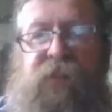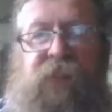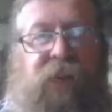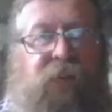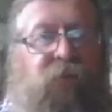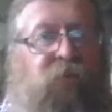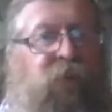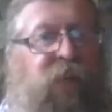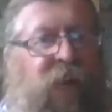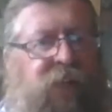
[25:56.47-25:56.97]

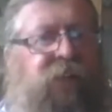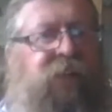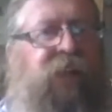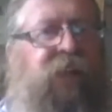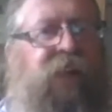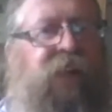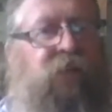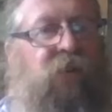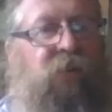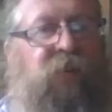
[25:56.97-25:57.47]
You know, we only
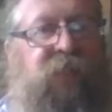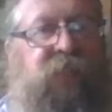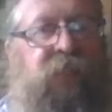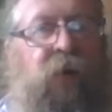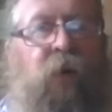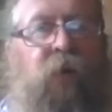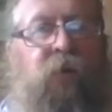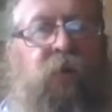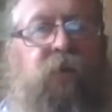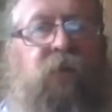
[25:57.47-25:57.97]
know what we're
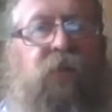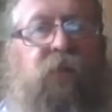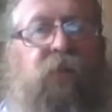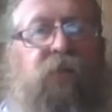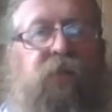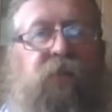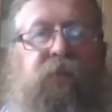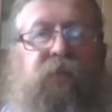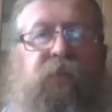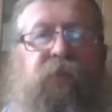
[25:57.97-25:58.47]
told,
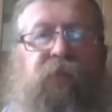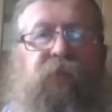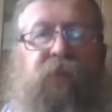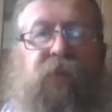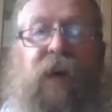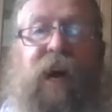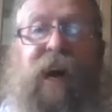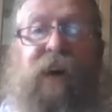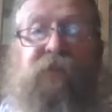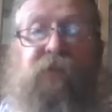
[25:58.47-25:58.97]

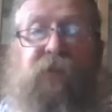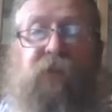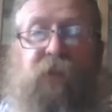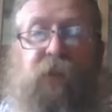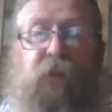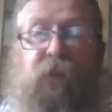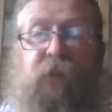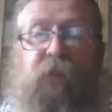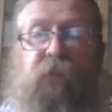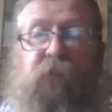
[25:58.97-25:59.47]
after
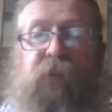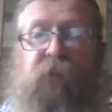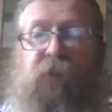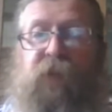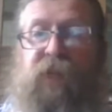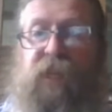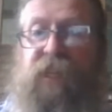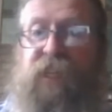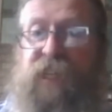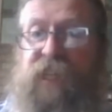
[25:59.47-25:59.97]
all.
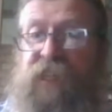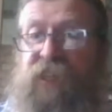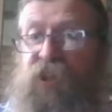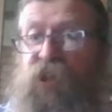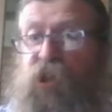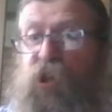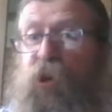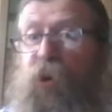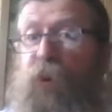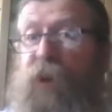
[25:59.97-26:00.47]
We can
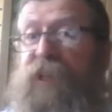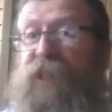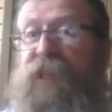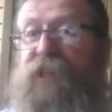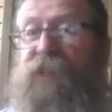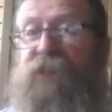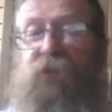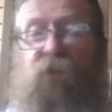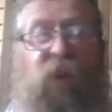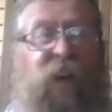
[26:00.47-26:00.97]
intuit
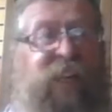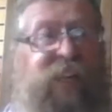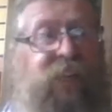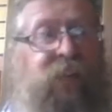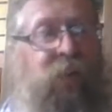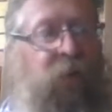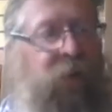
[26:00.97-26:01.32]
quite a